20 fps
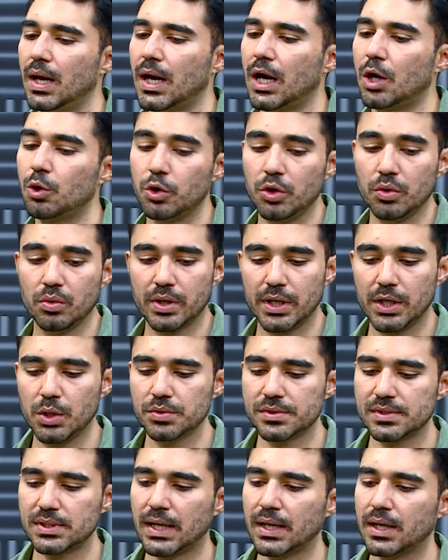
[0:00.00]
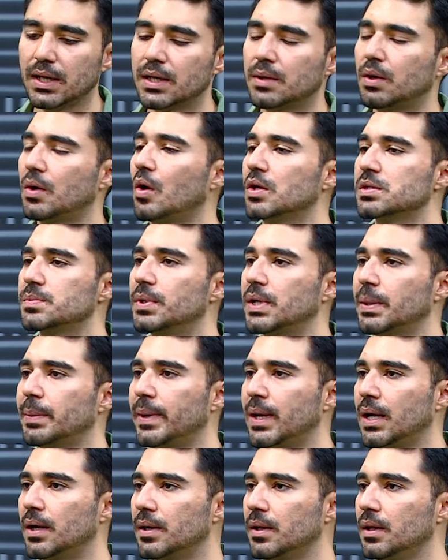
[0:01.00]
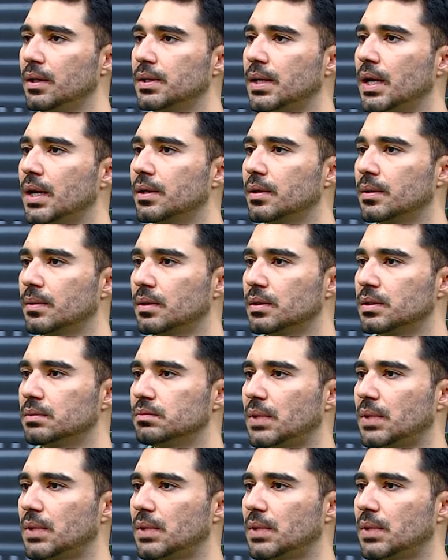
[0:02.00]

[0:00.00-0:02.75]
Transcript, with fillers: How do you reduce that in hospitality that uh,